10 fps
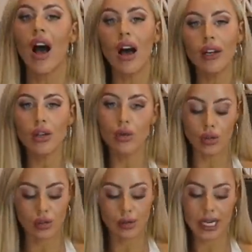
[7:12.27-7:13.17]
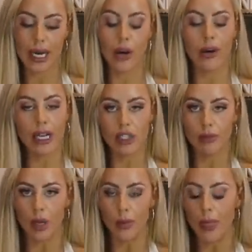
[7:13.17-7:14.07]
uncooked potato in each
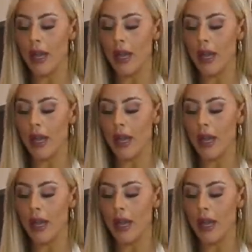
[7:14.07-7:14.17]
meal.